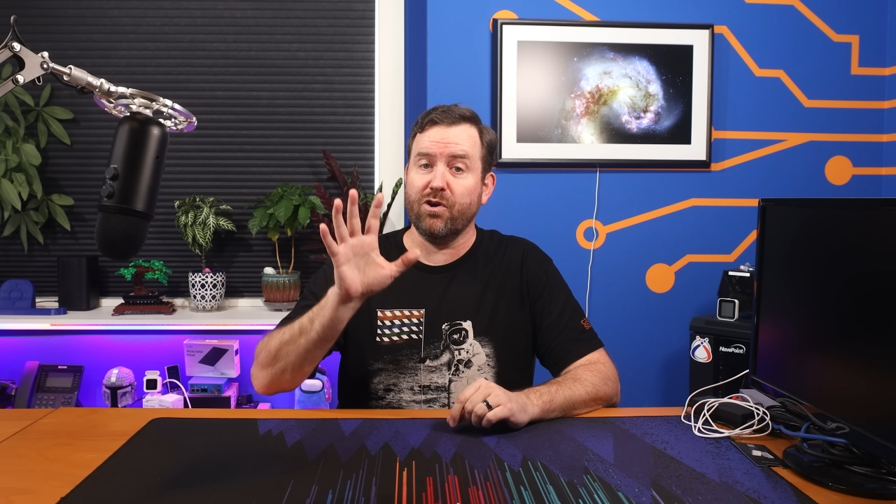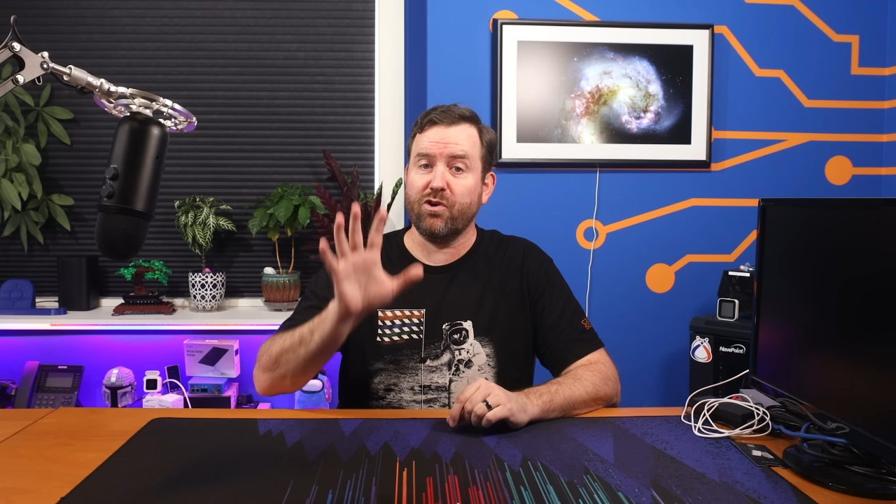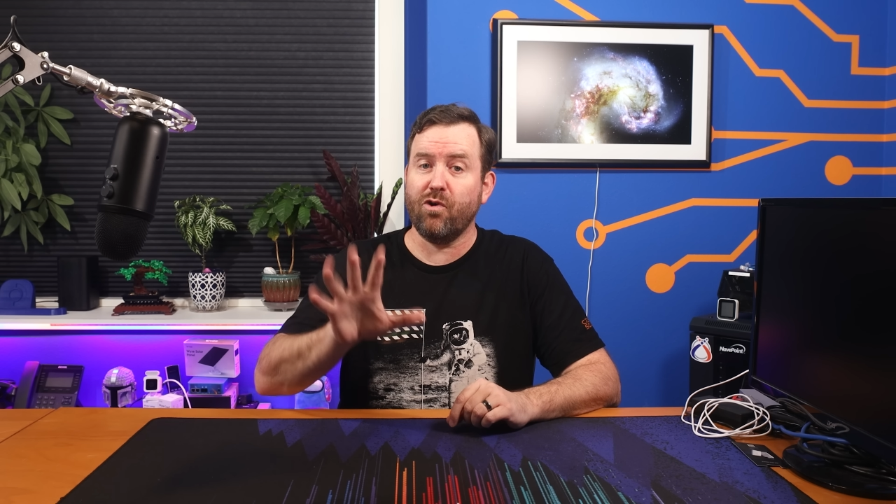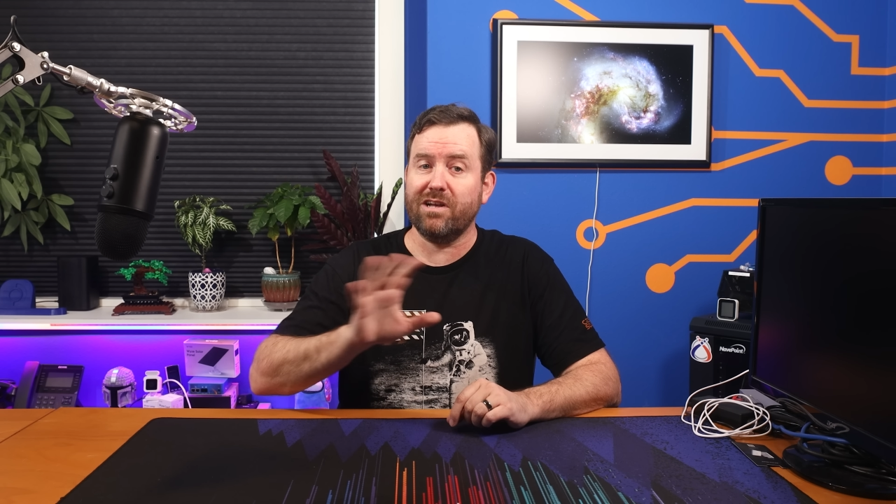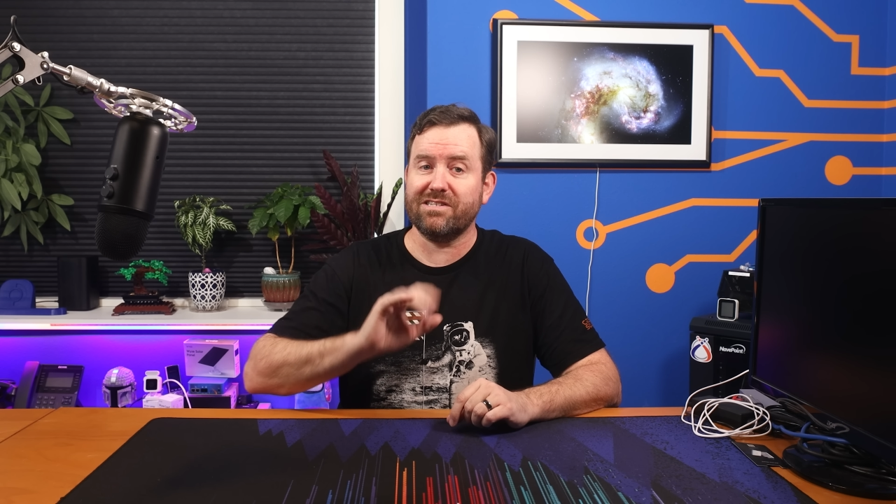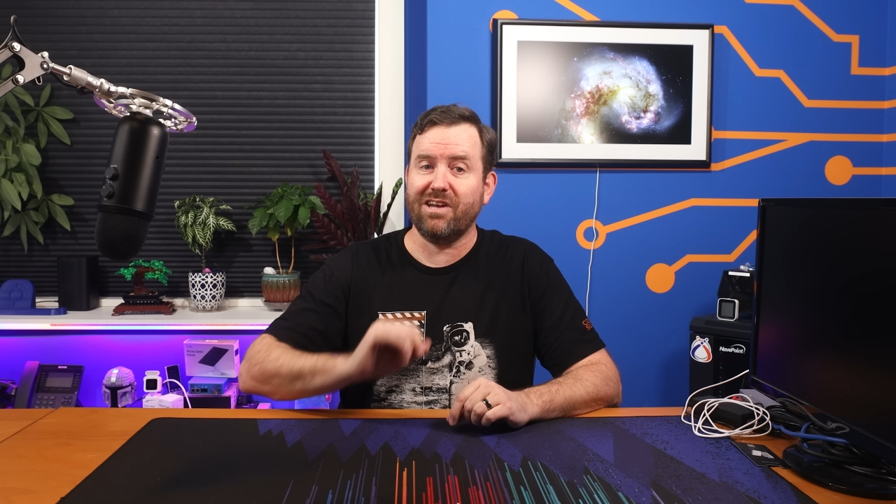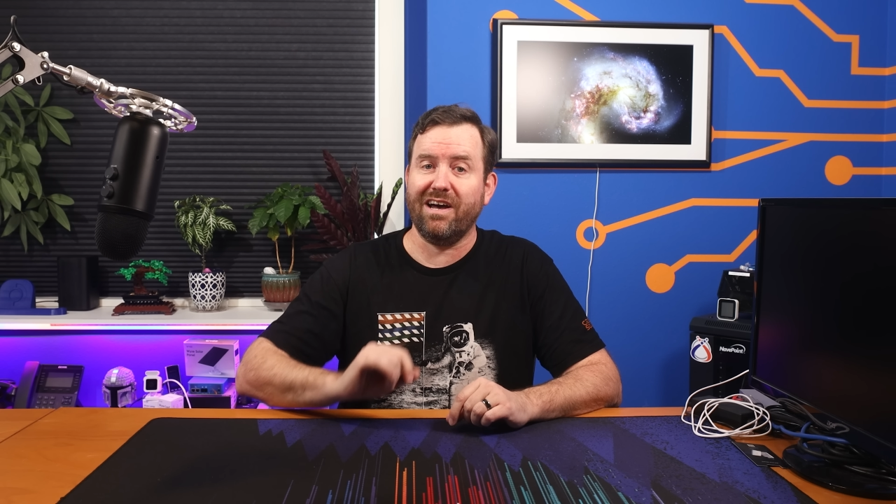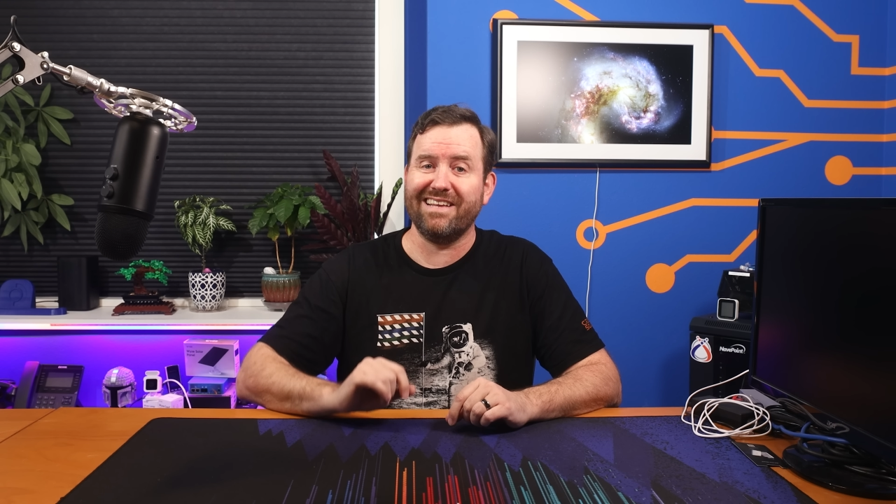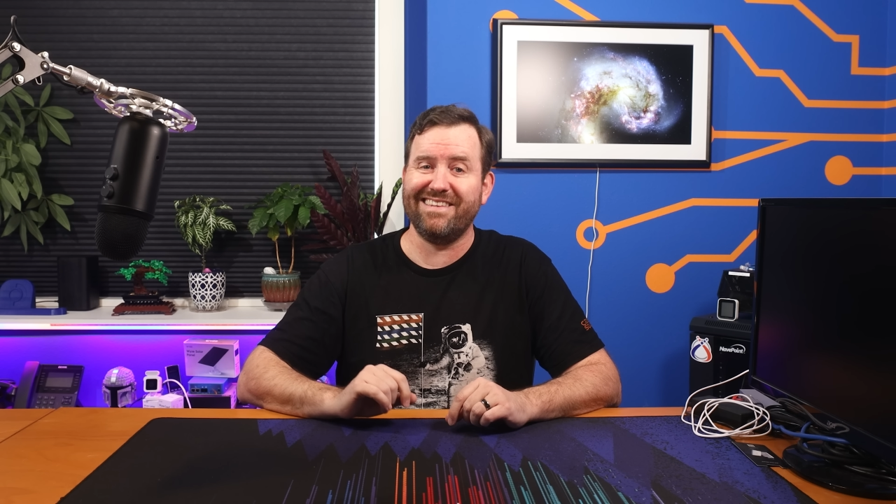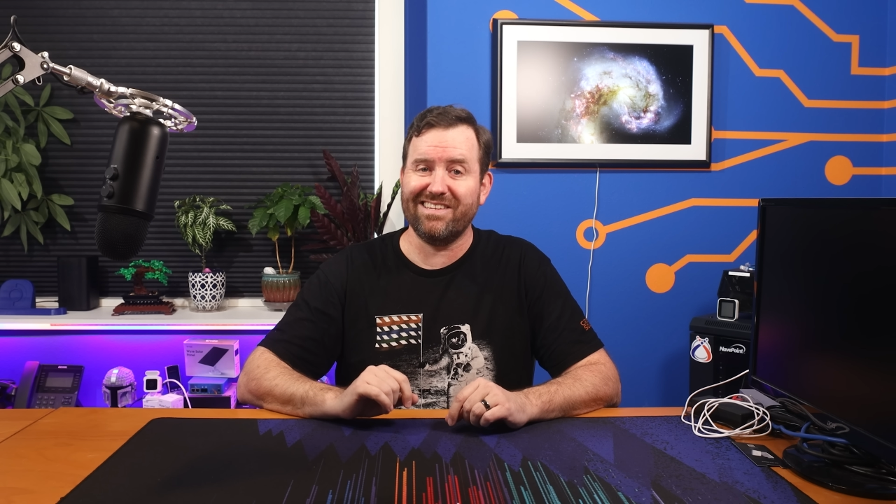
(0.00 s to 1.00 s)
you're a
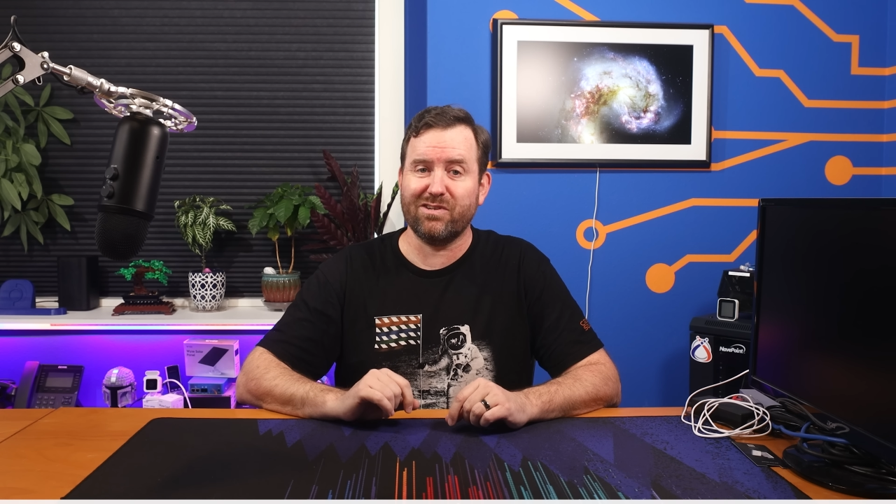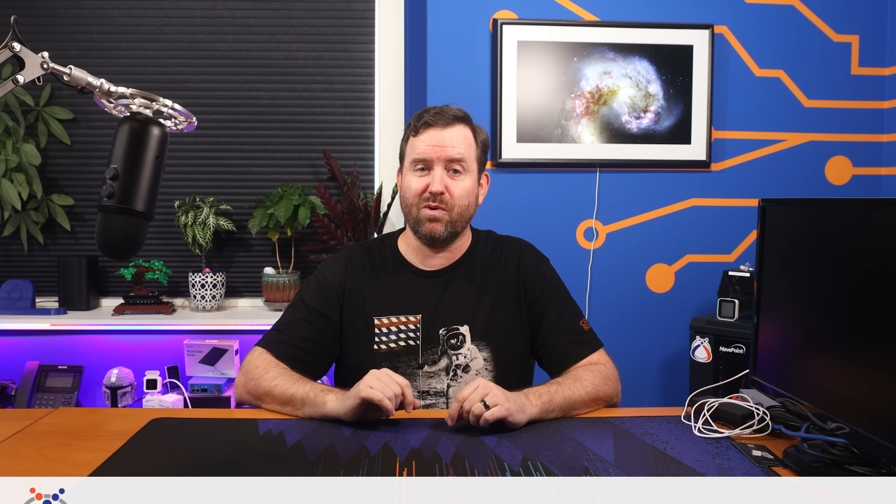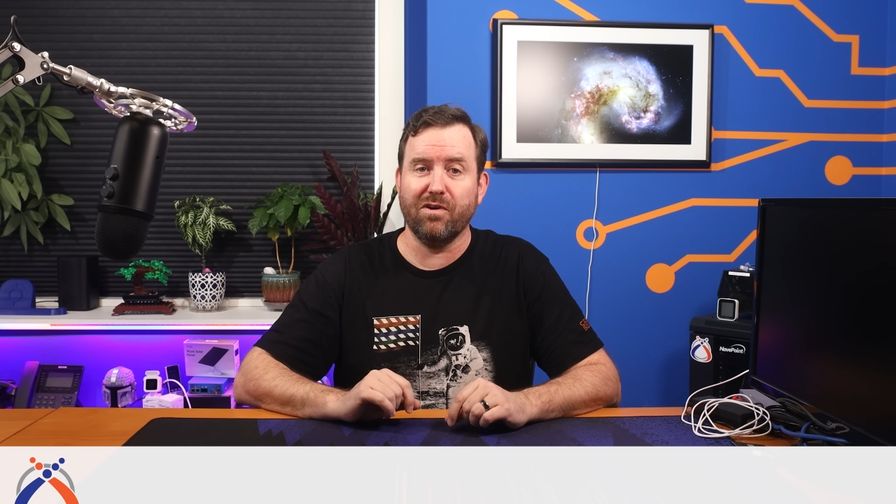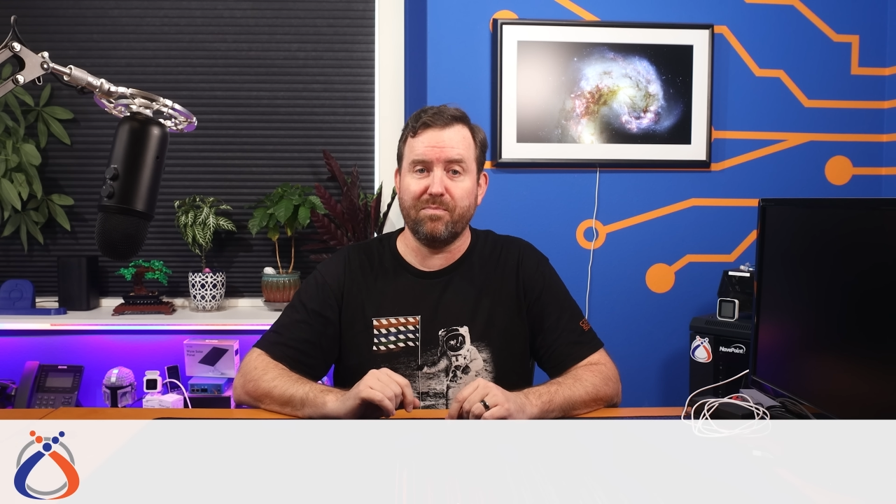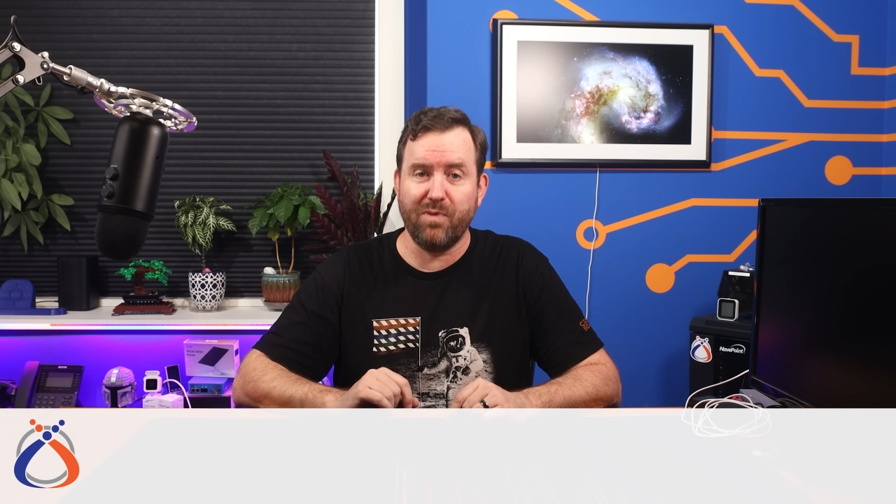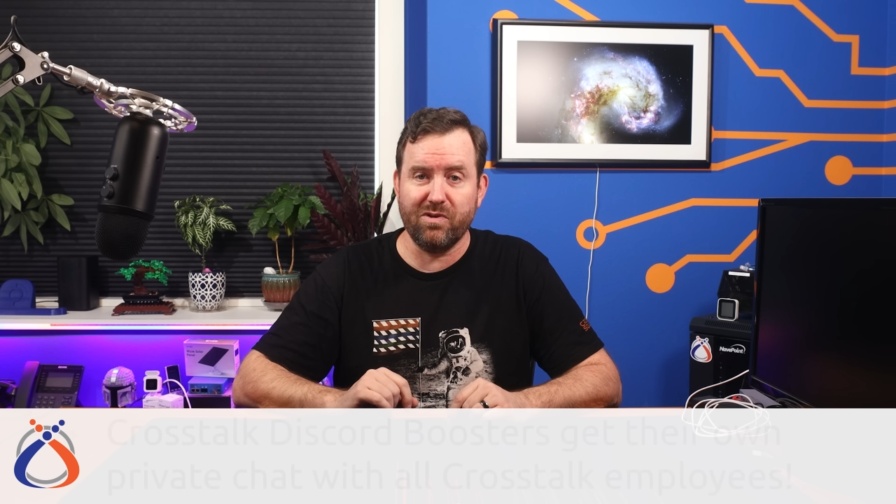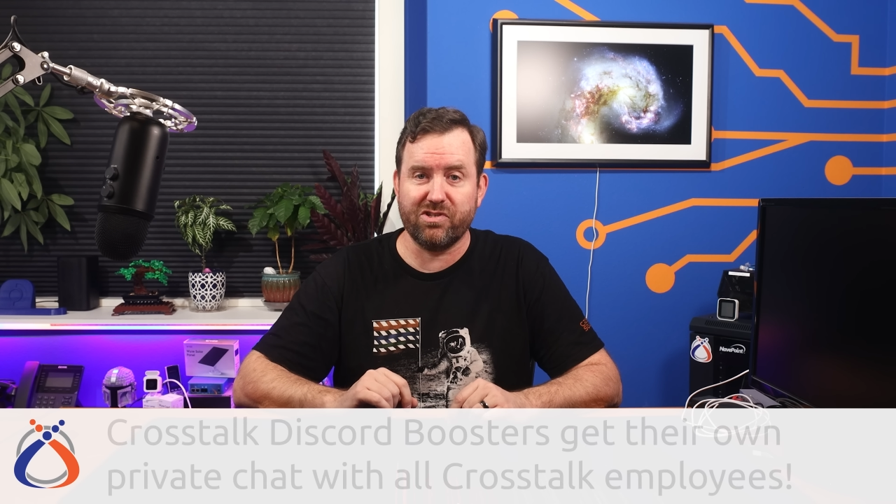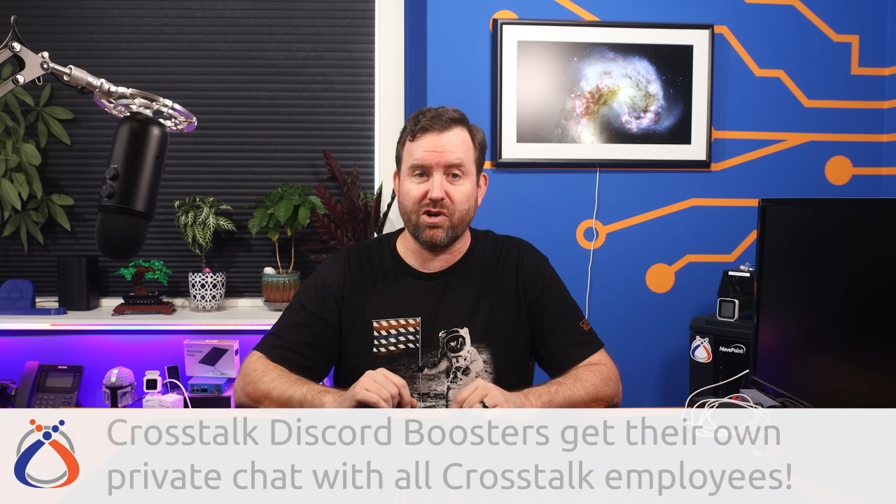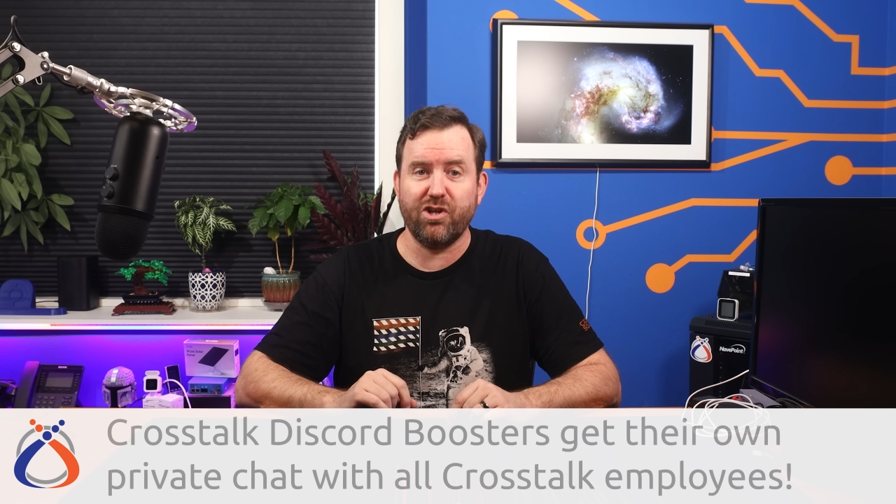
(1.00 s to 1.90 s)
Crosstalk Discord booster,